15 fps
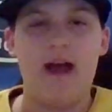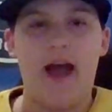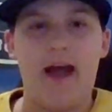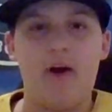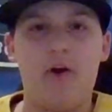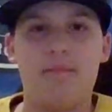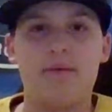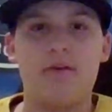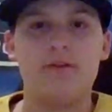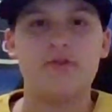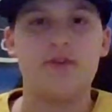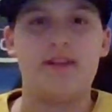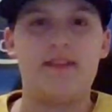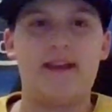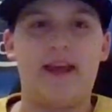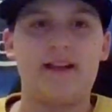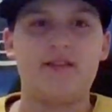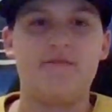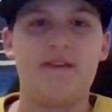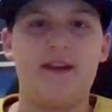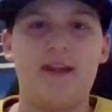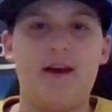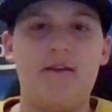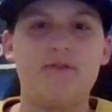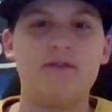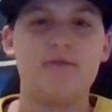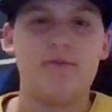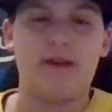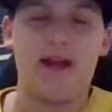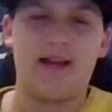I hope you enjoy the next
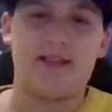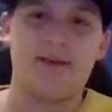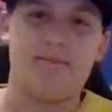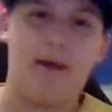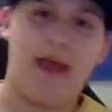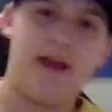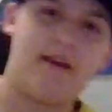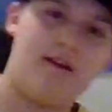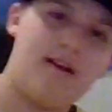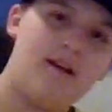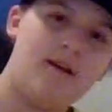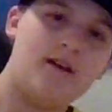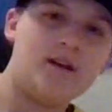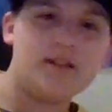videos. We got the banner.